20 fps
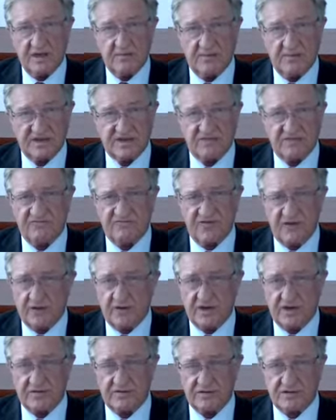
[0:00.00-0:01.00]
Met some
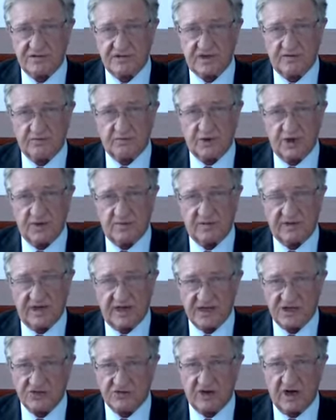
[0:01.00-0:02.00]
very interesting people.
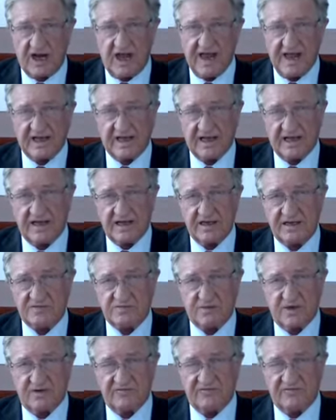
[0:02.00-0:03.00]
Now, Sri Lanka has
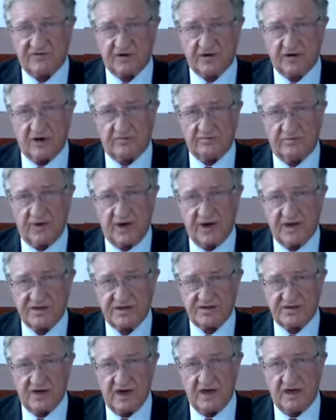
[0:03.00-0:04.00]
been forgotten by
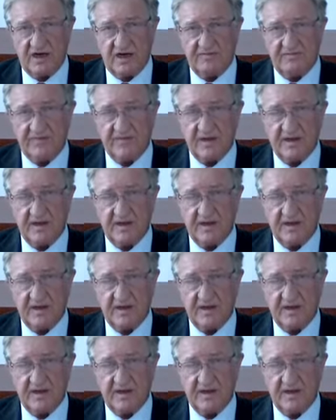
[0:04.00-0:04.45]
Australia